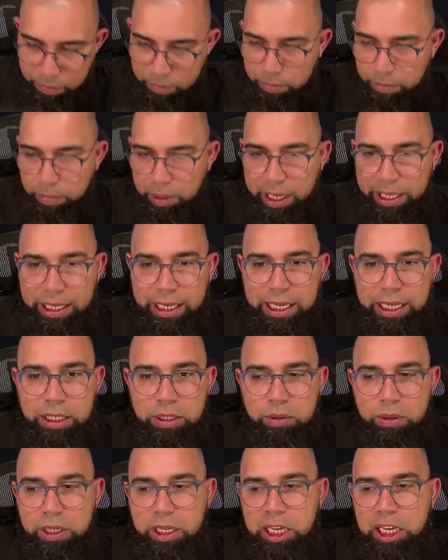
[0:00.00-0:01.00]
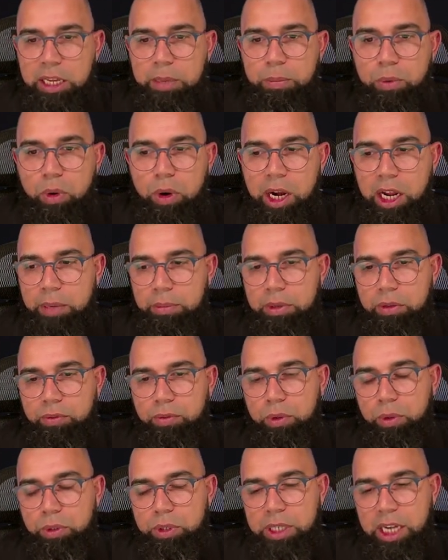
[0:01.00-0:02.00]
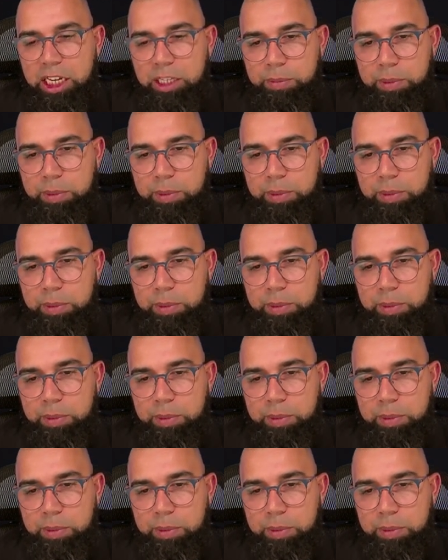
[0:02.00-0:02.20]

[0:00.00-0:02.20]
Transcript: blended into the keyboard and be full size,